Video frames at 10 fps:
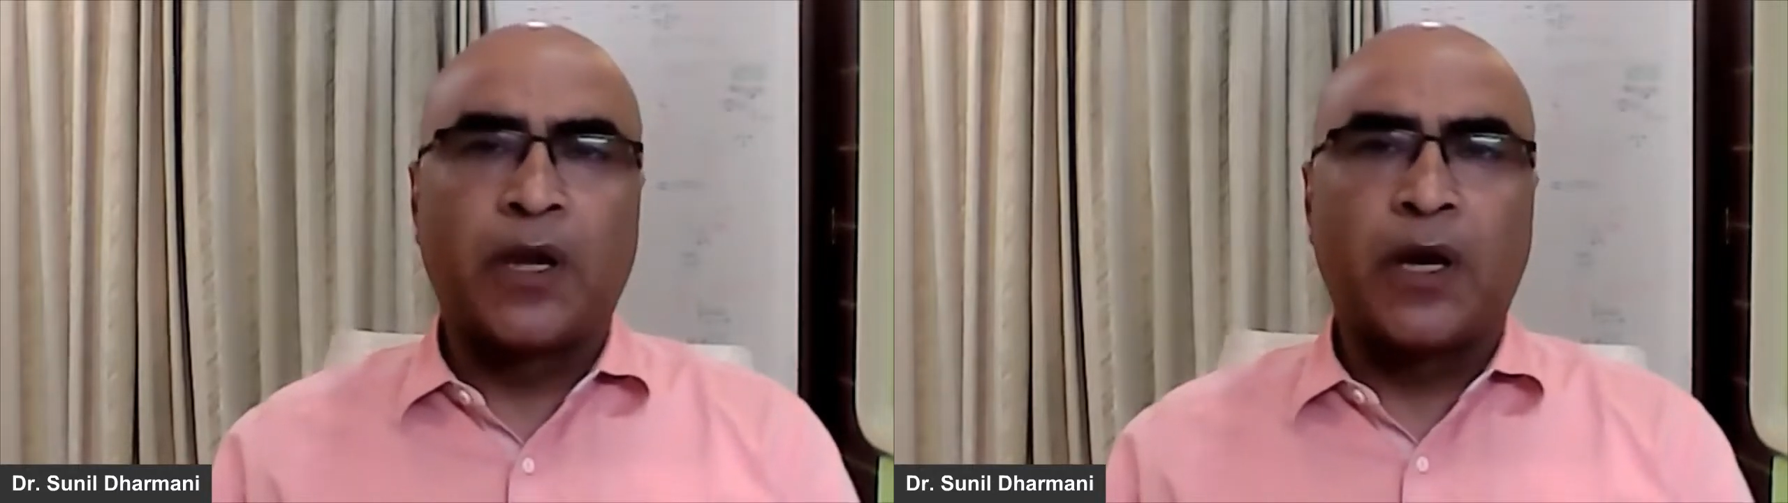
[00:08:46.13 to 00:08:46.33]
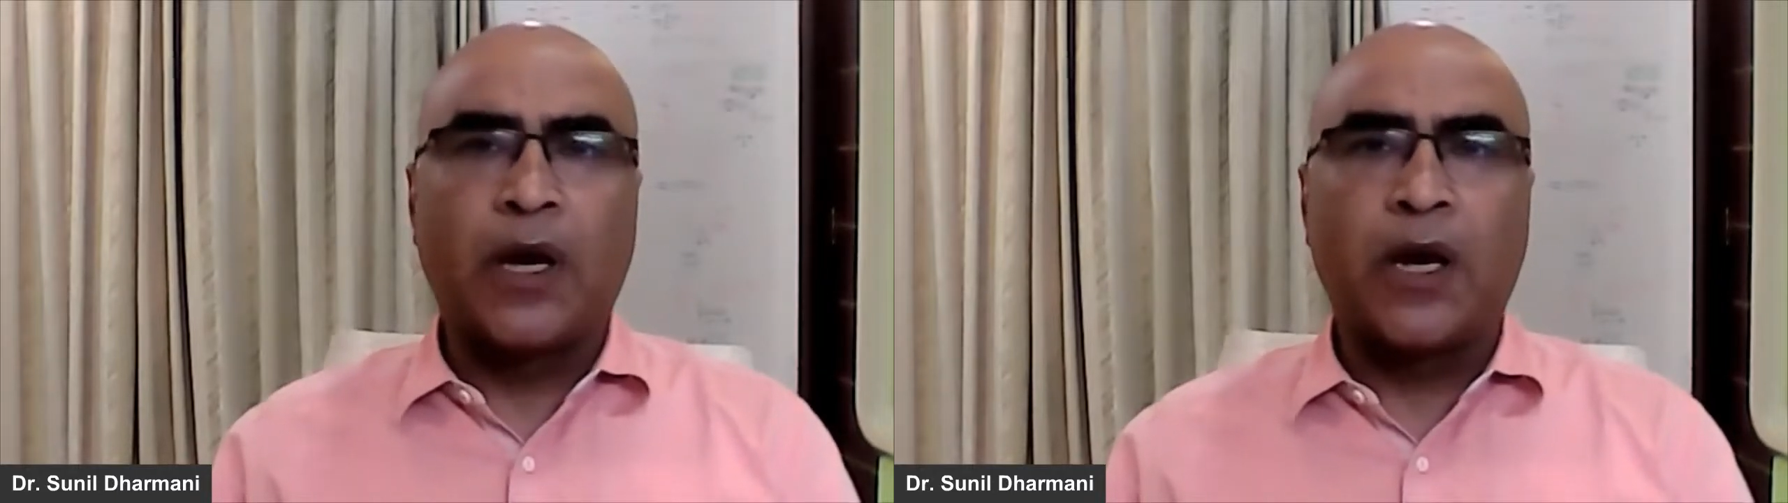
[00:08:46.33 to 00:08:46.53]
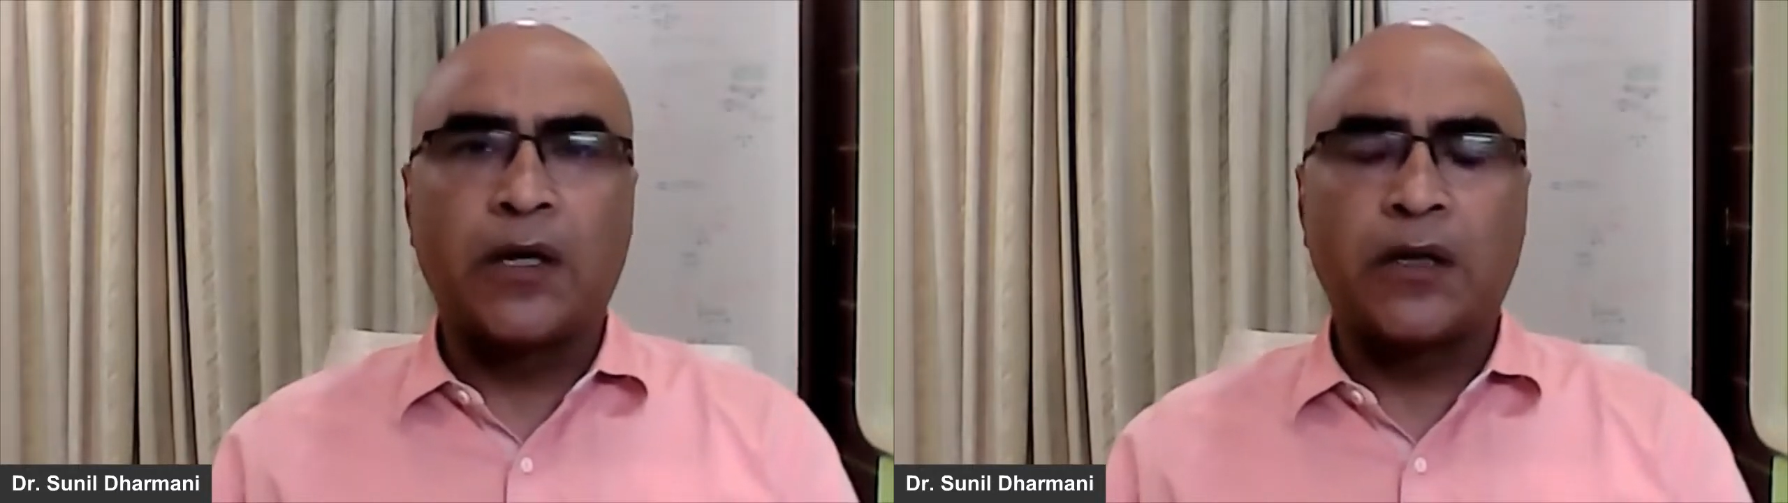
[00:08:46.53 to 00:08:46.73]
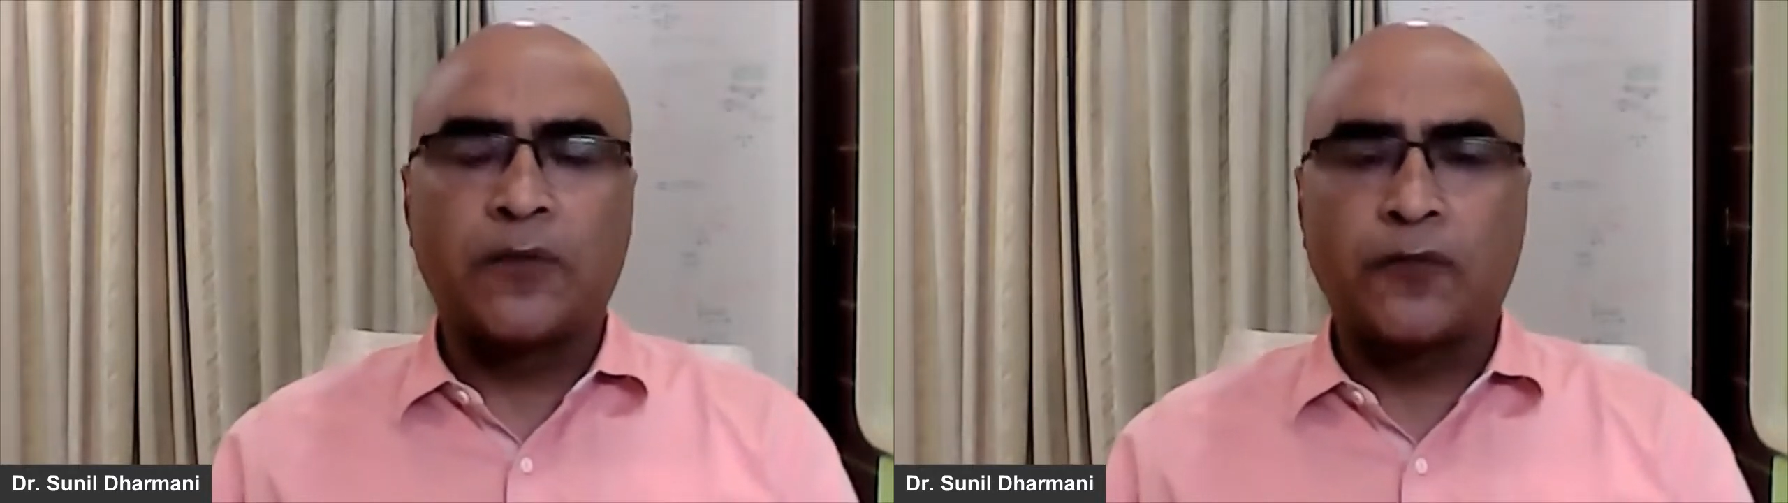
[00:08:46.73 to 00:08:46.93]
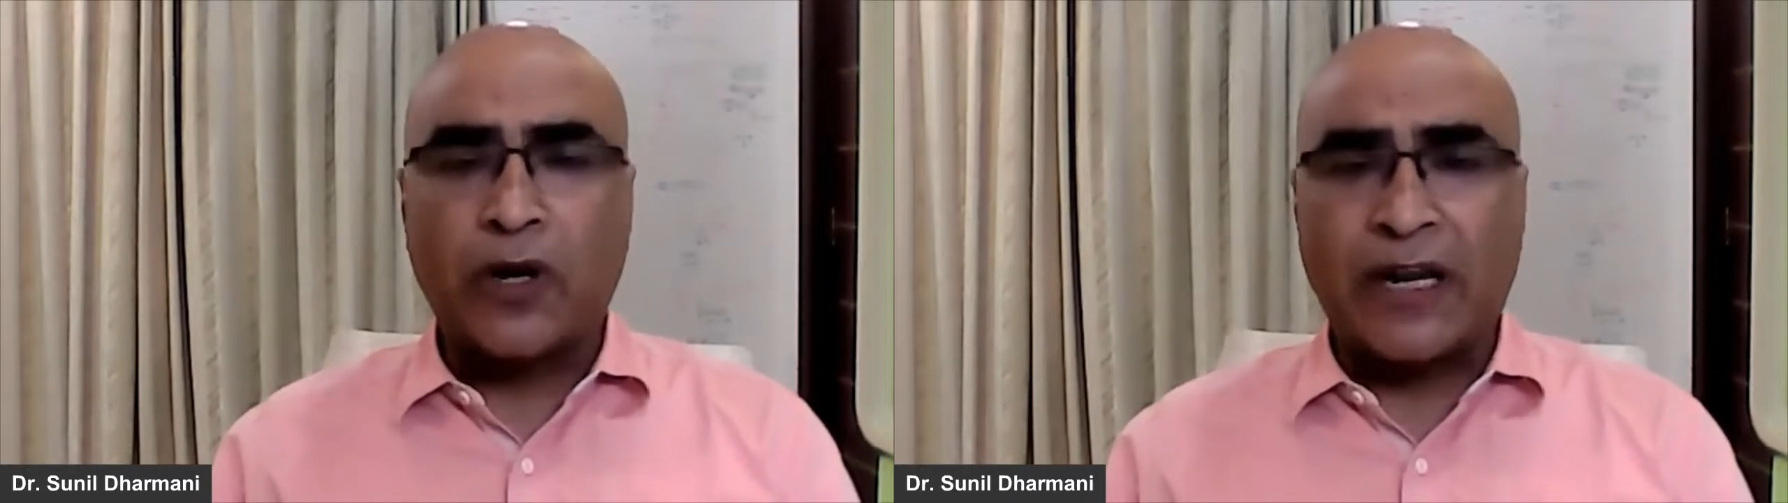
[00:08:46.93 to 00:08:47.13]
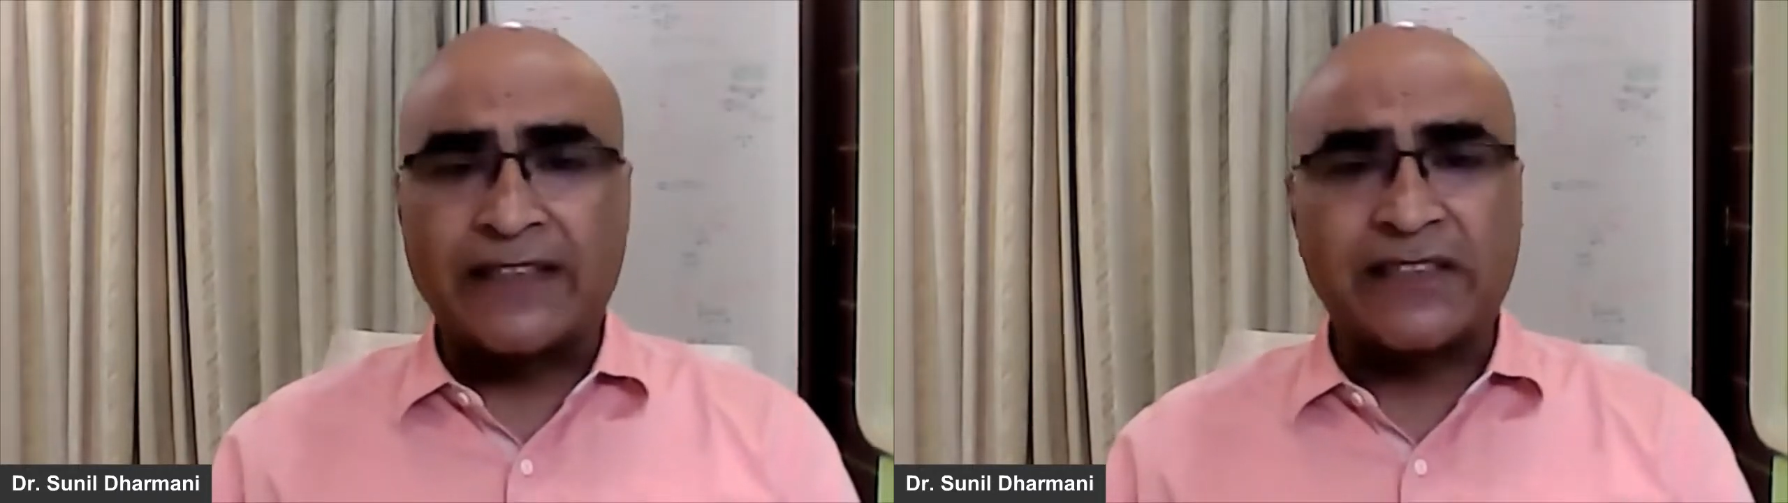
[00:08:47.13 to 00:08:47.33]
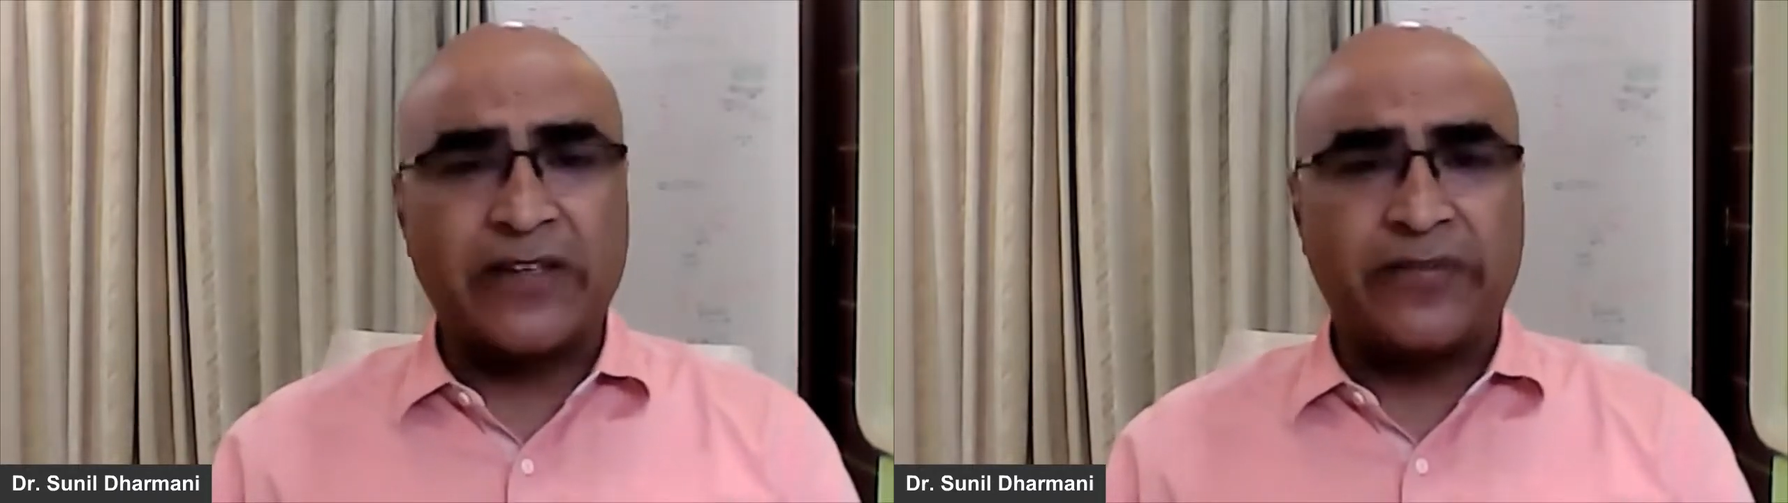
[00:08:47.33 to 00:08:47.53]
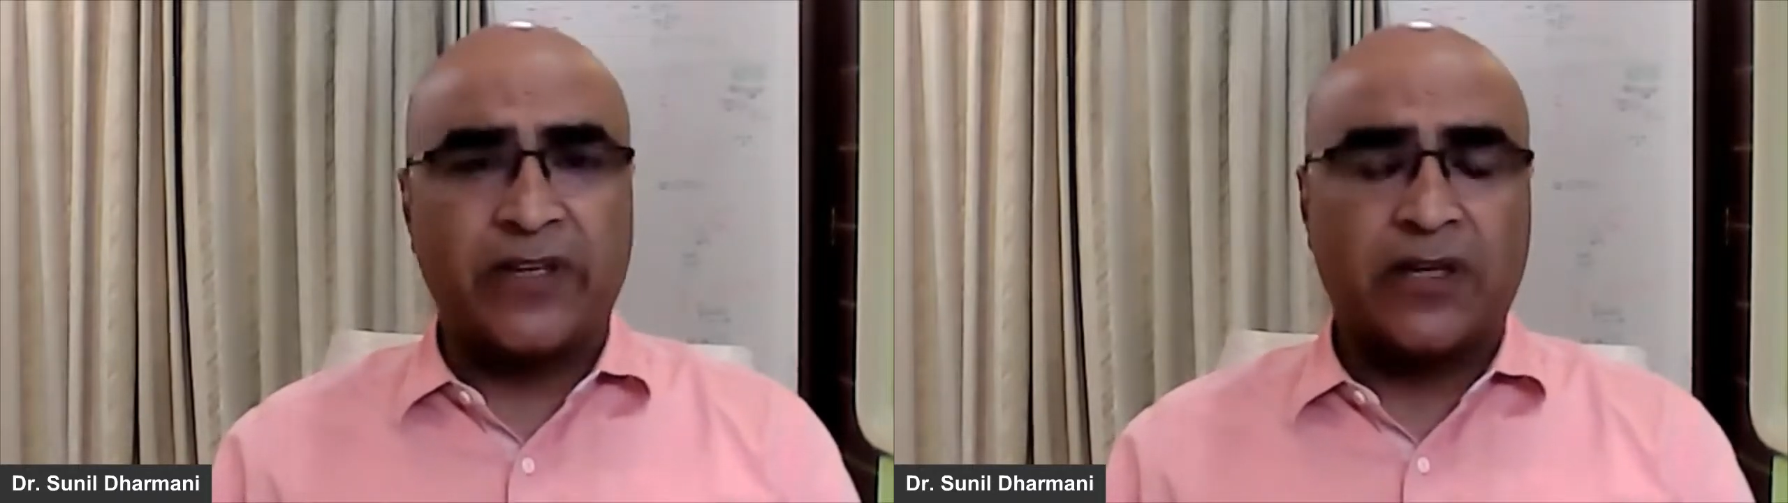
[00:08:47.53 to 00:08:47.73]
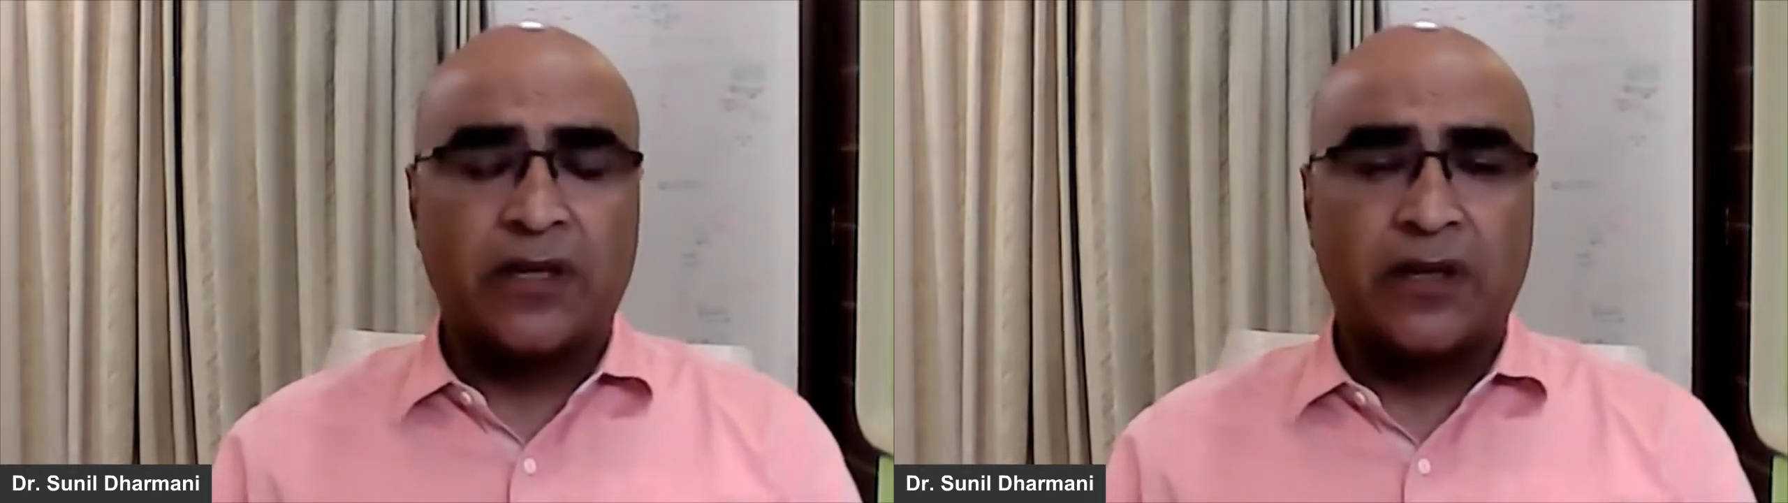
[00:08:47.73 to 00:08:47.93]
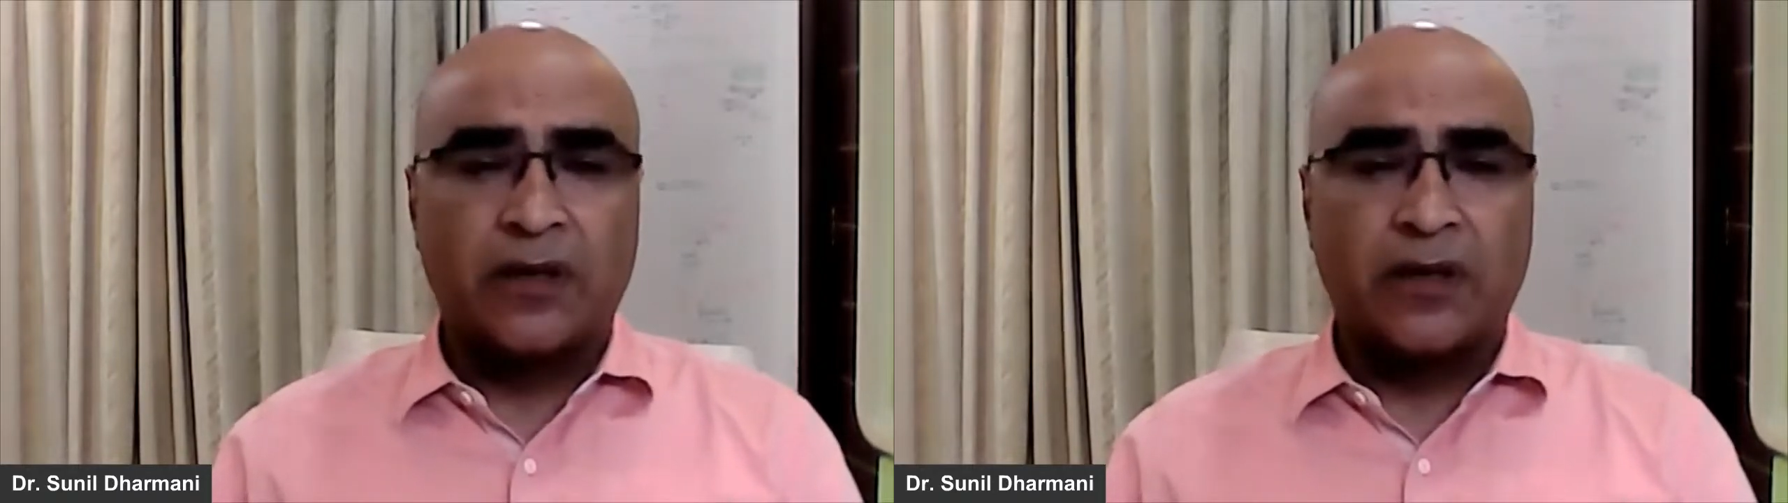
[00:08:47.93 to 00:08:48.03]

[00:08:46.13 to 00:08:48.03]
And for HCV,